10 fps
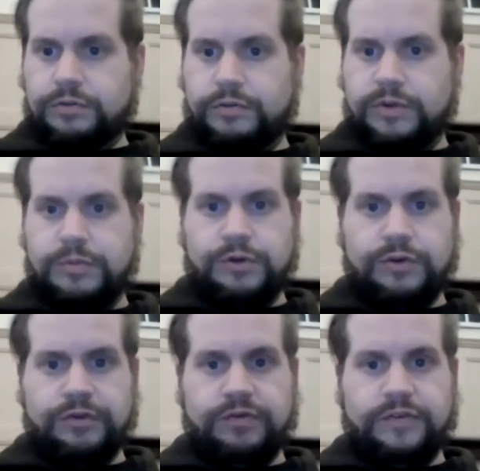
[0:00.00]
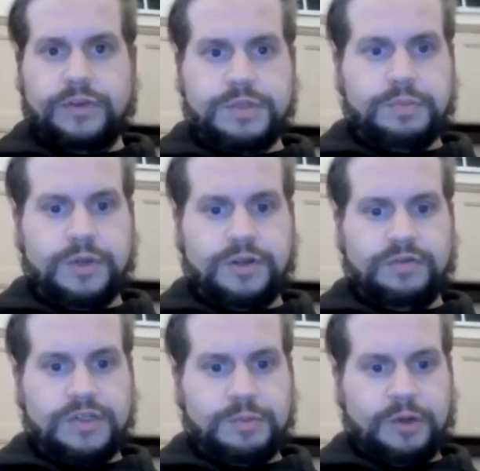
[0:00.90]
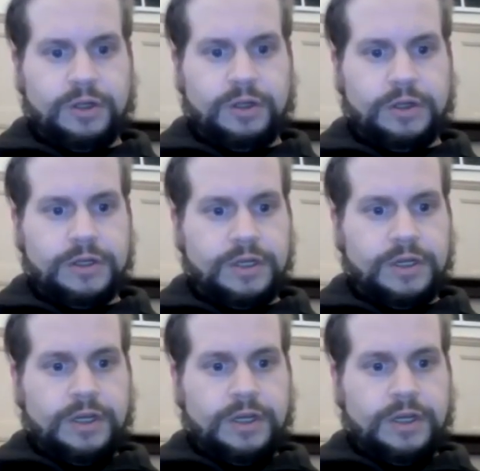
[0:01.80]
remove this bit of the spotlight,